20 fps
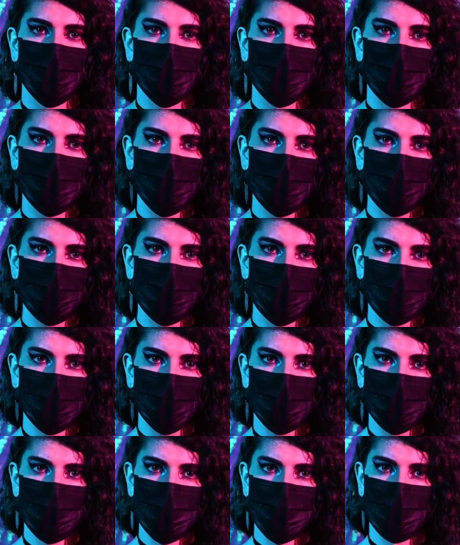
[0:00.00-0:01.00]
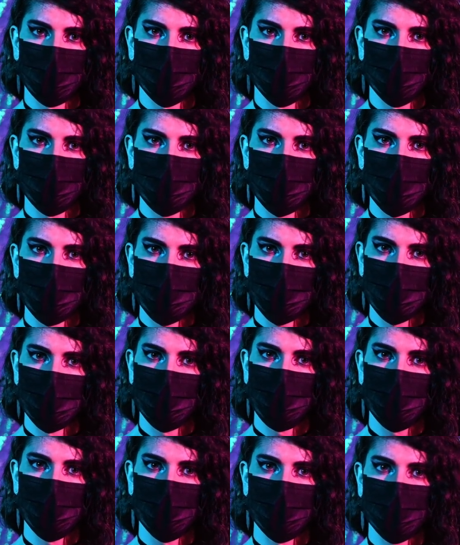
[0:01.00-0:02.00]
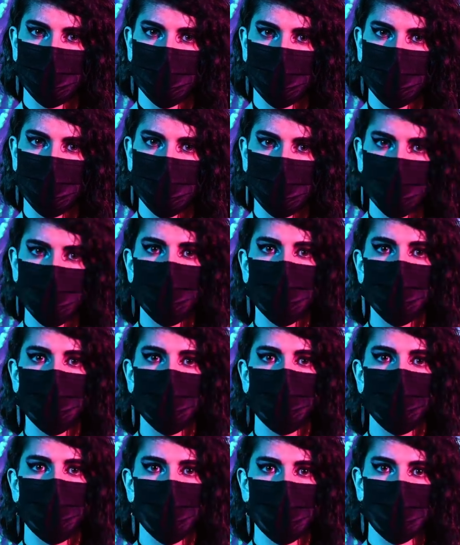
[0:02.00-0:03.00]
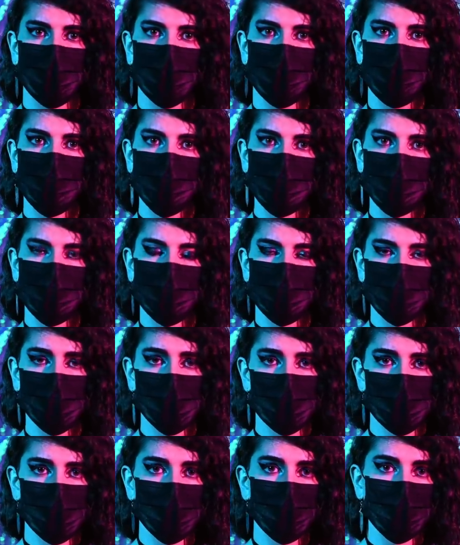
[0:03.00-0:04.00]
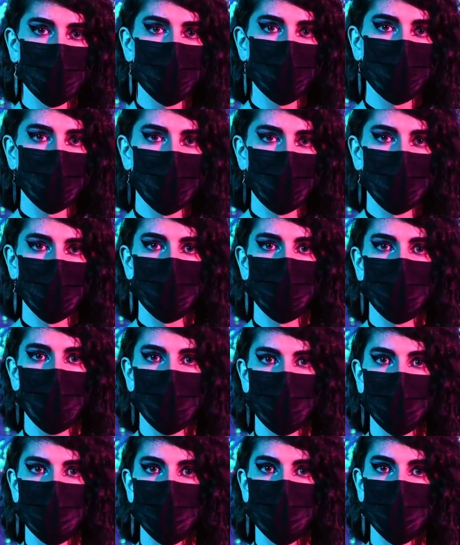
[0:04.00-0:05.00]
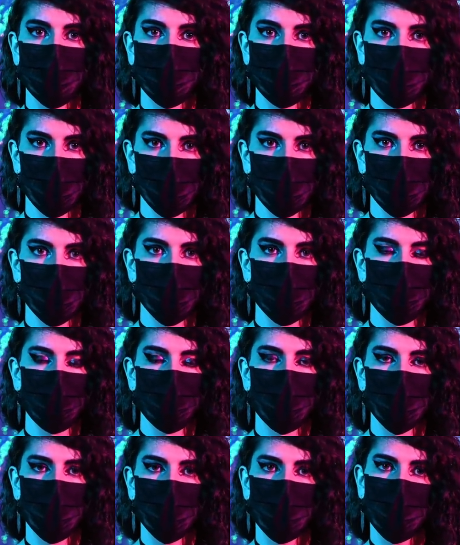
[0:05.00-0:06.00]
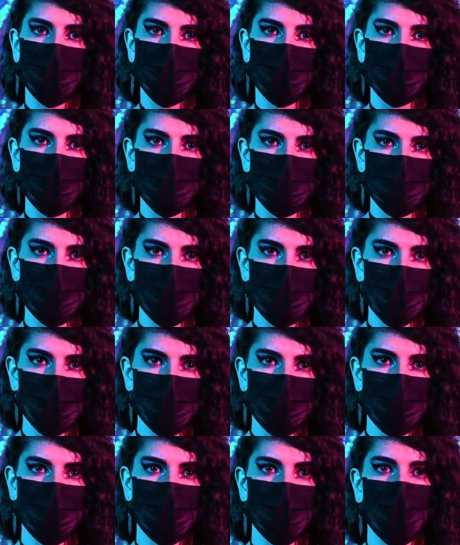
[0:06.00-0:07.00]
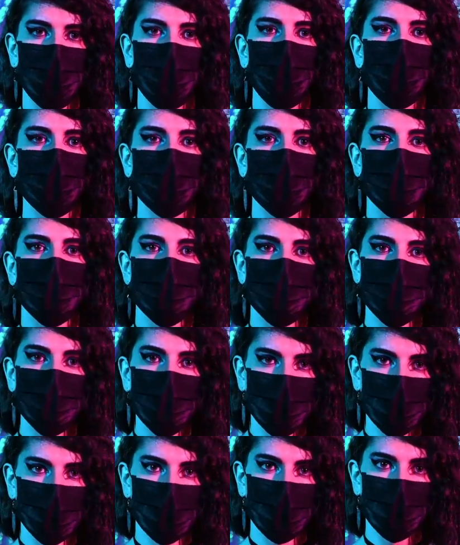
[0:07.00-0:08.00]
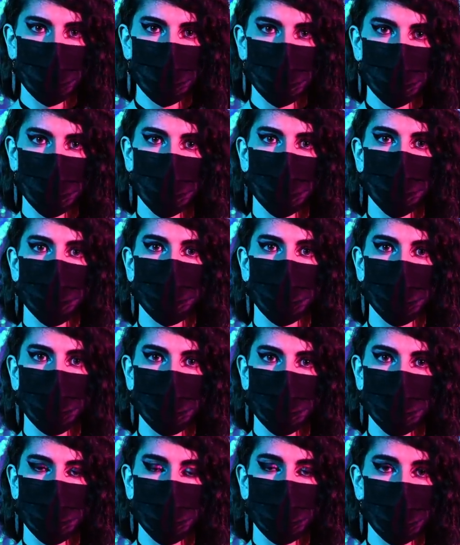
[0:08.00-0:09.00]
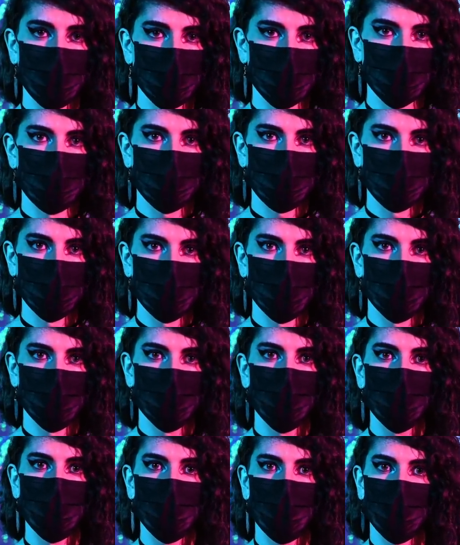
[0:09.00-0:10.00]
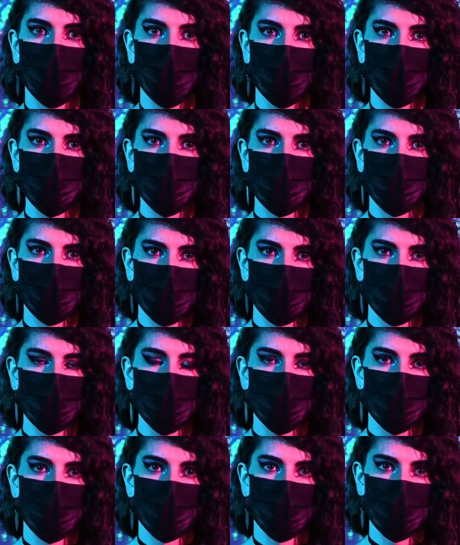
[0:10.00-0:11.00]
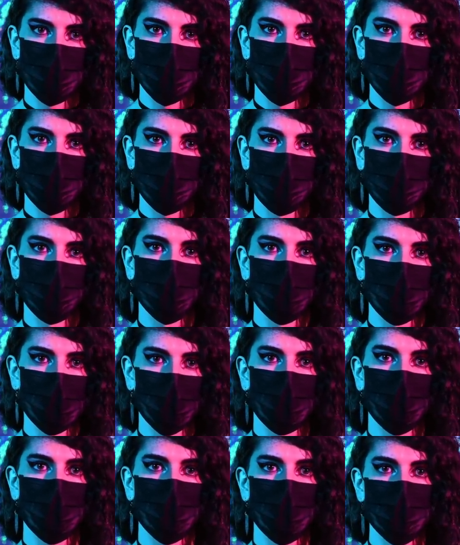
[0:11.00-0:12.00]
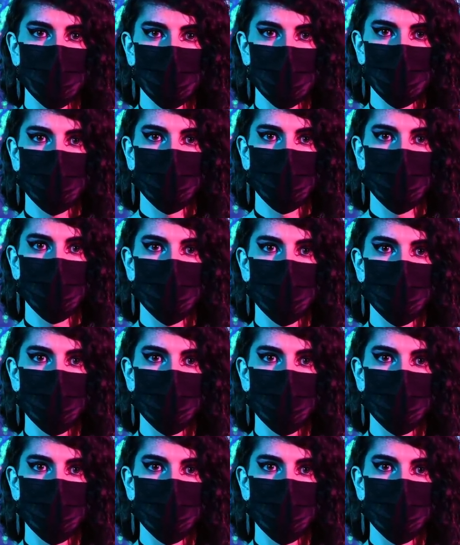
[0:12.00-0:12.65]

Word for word: The firearms world does tend to be a little bit limited when it comes to traditionally feminine methods of carry. There's a reason I do want to highlight Dene Adams as well as the Well Armed Woman as great resources for carry accessories.